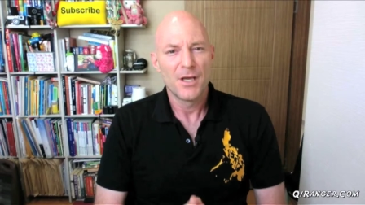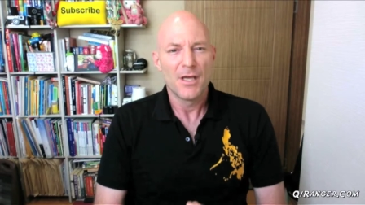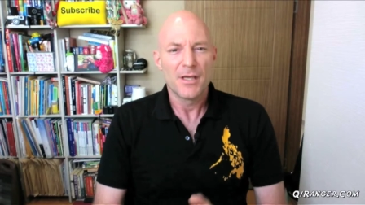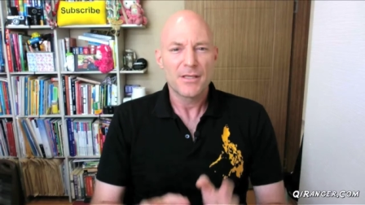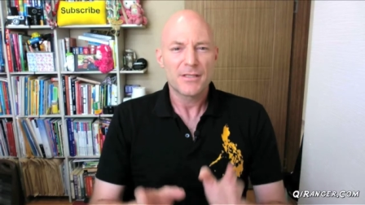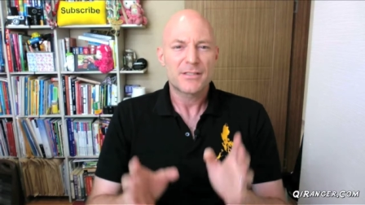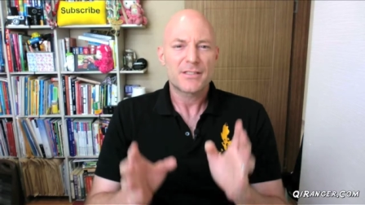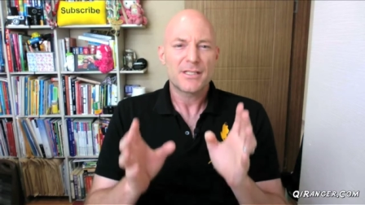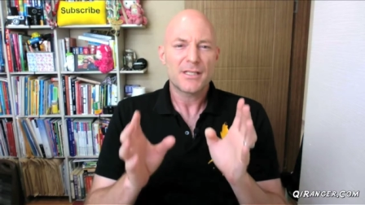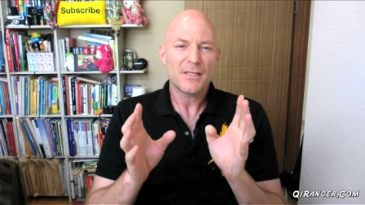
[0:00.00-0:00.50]

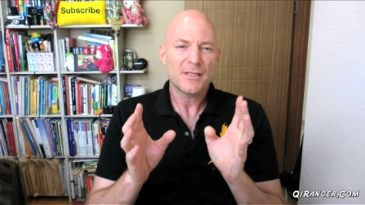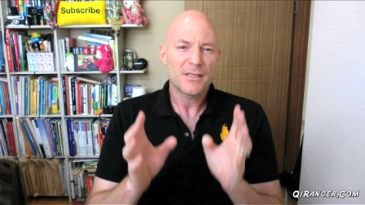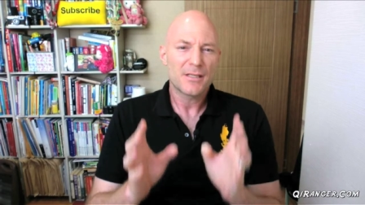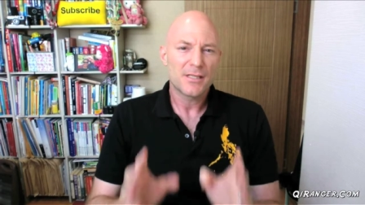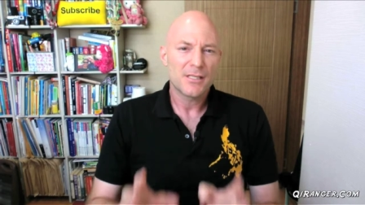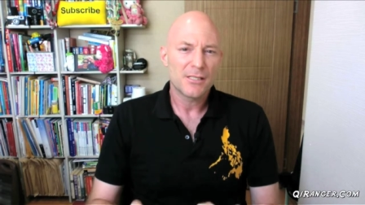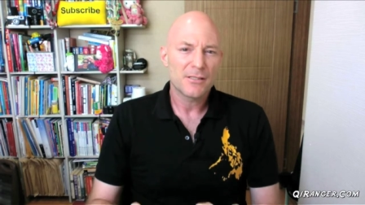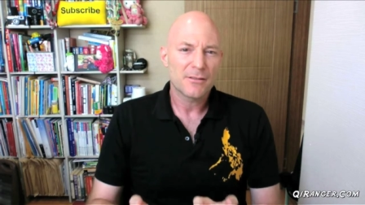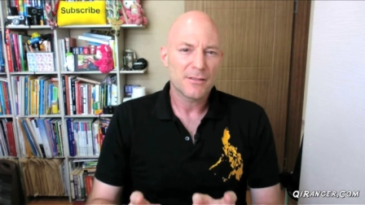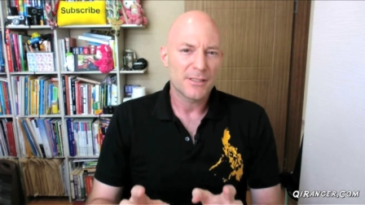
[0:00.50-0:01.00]
You see,
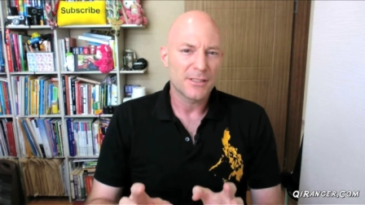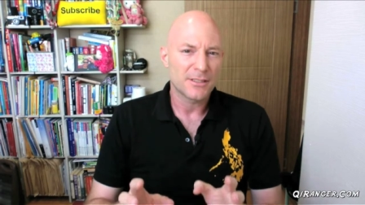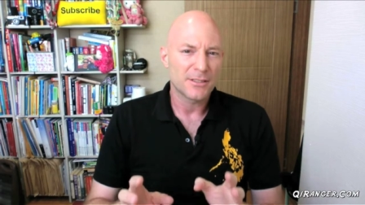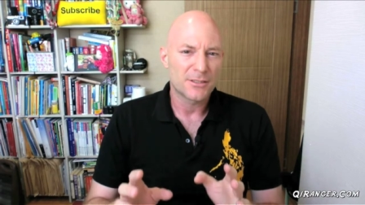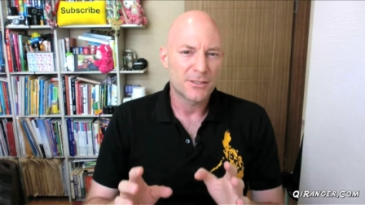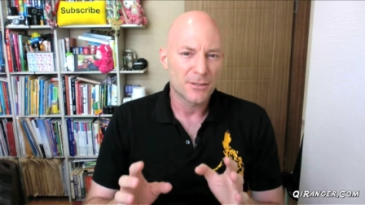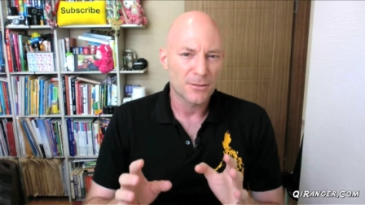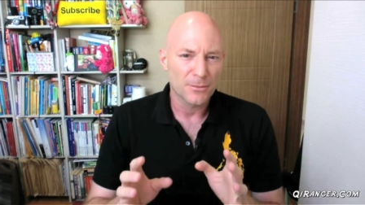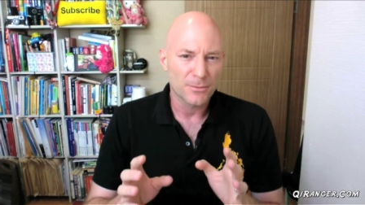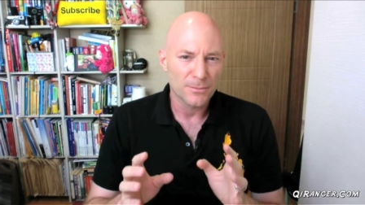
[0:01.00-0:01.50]
here in
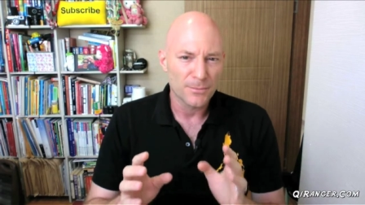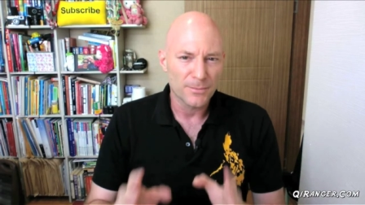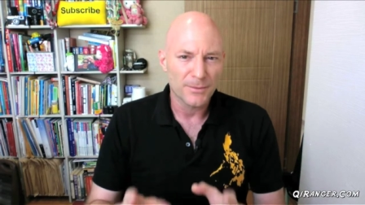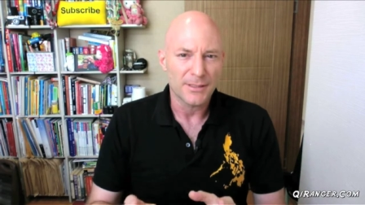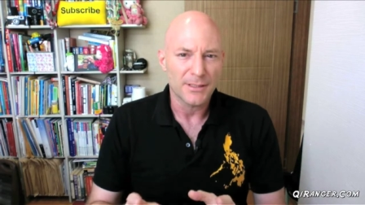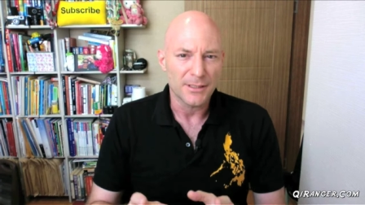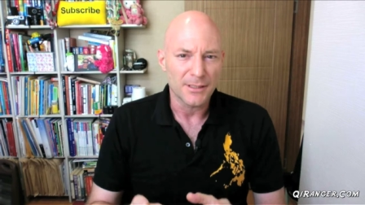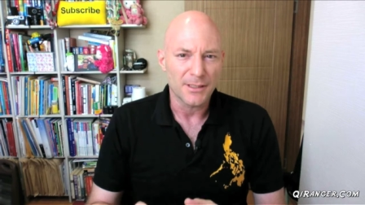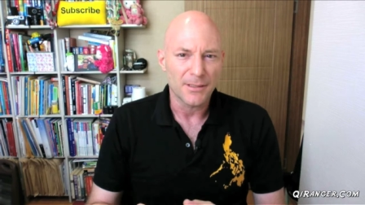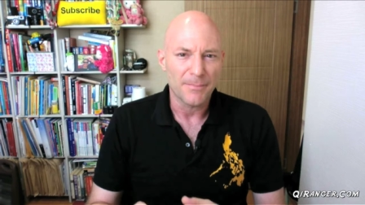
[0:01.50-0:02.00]

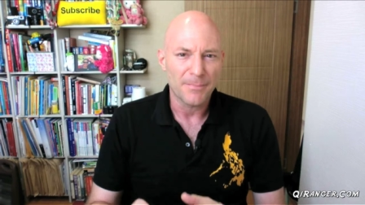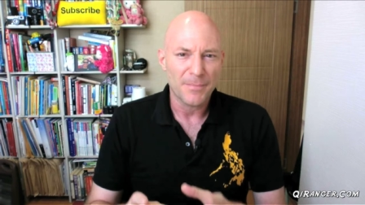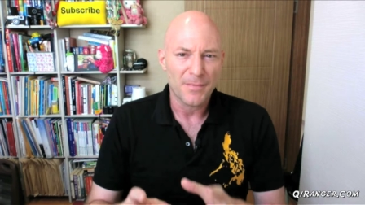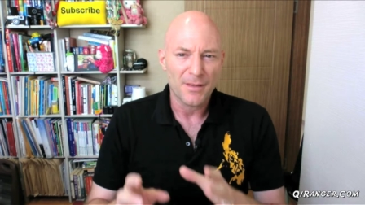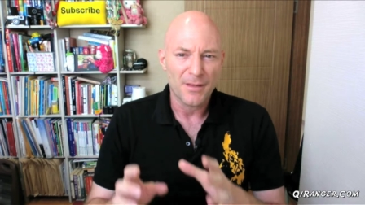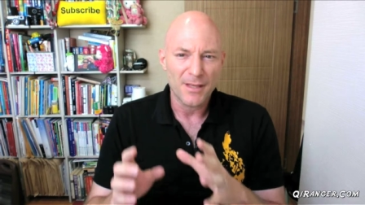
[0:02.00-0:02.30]
Korea,